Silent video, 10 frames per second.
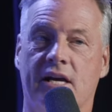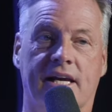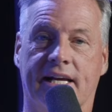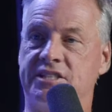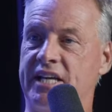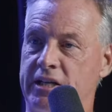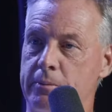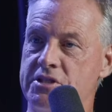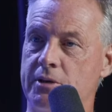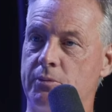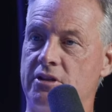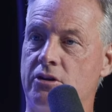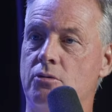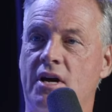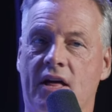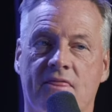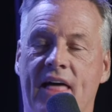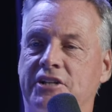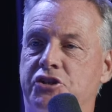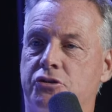he gets intimacy with you. That's mm
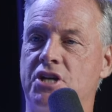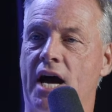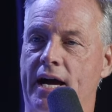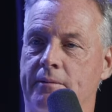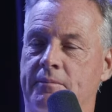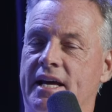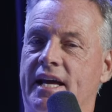-hmm. your mm-hmm. time.